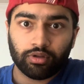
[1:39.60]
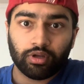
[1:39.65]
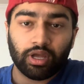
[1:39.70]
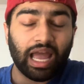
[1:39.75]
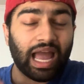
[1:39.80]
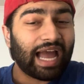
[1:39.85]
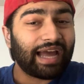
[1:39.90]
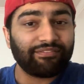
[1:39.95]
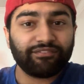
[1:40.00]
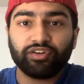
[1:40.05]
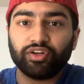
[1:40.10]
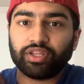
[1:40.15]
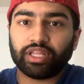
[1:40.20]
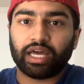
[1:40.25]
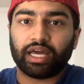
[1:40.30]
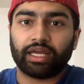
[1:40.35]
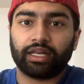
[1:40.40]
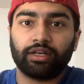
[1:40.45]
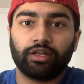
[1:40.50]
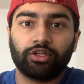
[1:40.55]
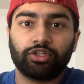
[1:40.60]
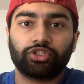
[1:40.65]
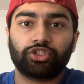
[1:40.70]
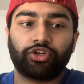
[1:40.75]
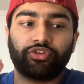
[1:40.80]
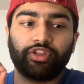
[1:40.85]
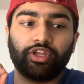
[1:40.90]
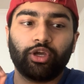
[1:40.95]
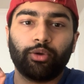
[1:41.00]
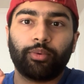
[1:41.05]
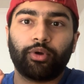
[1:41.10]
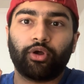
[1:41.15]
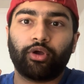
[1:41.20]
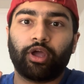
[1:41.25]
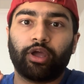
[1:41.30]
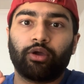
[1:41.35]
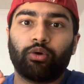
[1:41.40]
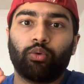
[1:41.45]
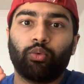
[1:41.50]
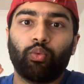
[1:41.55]
After that, start thinking about,
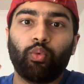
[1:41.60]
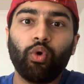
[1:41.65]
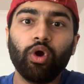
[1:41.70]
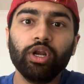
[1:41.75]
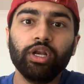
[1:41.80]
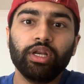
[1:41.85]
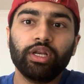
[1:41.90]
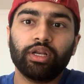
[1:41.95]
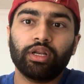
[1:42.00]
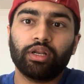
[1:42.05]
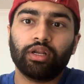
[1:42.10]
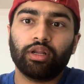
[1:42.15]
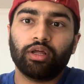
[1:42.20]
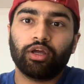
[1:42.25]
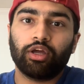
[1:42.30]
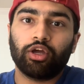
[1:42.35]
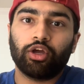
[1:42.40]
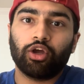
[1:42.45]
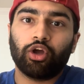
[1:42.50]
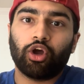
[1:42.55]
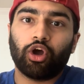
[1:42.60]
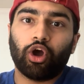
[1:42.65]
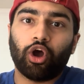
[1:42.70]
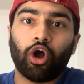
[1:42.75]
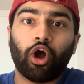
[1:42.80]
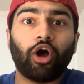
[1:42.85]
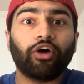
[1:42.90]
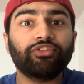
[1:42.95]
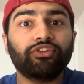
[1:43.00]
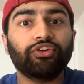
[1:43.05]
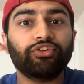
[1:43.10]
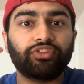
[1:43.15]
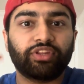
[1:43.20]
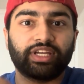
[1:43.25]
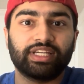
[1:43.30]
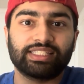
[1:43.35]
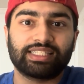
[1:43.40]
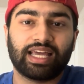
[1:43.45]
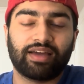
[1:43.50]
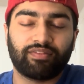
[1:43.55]
okay, what other
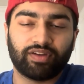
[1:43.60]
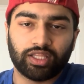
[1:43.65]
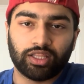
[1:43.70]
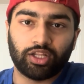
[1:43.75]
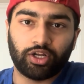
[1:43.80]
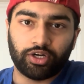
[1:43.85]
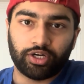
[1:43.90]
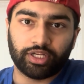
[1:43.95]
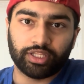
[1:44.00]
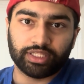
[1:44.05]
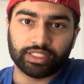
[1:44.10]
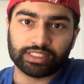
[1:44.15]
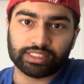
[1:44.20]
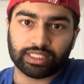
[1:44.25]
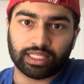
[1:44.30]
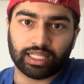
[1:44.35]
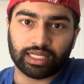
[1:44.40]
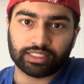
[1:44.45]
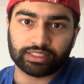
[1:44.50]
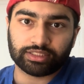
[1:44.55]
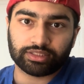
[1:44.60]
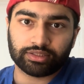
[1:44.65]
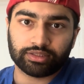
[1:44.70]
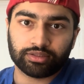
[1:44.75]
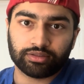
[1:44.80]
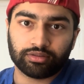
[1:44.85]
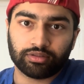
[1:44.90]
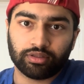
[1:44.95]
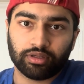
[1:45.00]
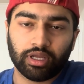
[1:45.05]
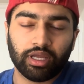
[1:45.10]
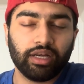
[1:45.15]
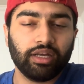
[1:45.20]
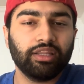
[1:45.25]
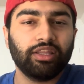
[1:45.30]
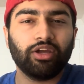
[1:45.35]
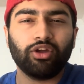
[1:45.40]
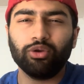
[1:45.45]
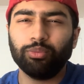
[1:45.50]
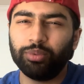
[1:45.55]
things have I learned in this class? And
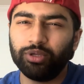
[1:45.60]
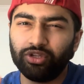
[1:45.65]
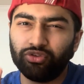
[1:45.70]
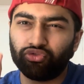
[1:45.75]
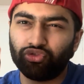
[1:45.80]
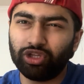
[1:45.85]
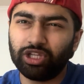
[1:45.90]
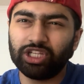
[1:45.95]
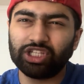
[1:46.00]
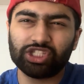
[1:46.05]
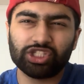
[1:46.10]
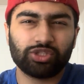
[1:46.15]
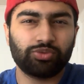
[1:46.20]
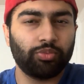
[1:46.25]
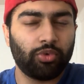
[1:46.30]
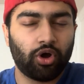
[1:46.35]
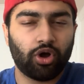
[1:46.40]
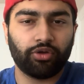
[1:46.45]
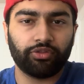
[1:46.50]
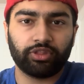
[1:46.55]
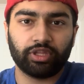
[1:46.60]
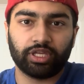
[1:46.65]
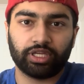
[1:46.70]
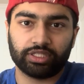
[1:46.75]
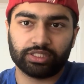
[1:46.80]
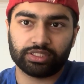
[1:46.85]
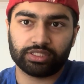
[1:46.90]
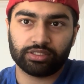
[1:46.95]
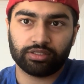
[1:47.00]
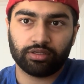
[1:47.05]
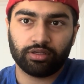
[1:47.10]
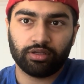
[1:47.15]
they could be really small things.